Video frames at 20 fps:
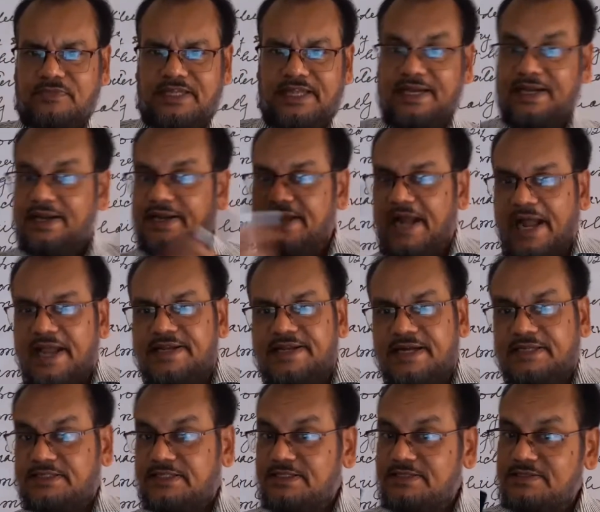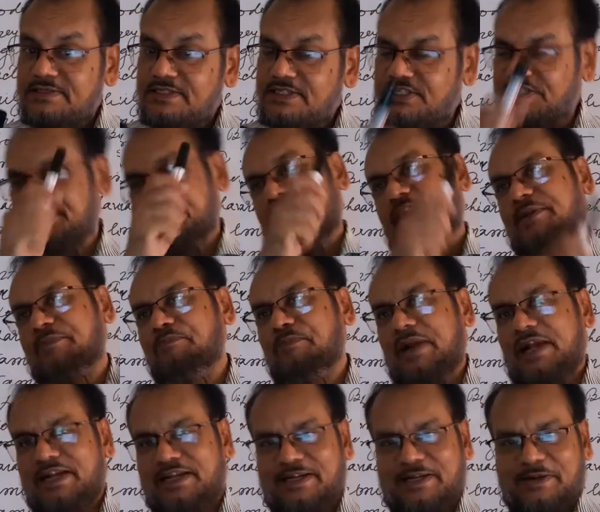indirect
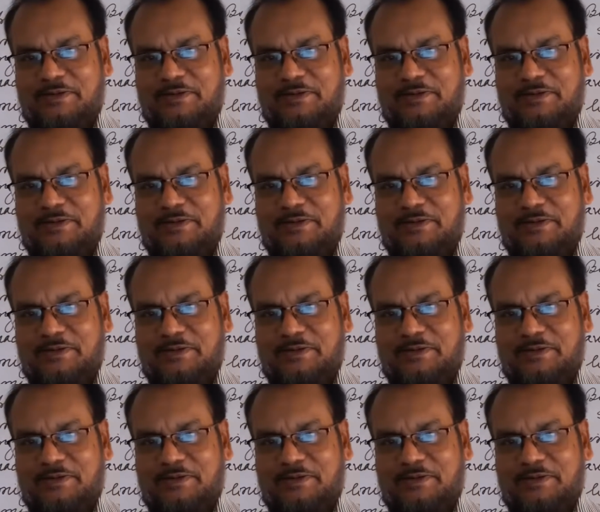statement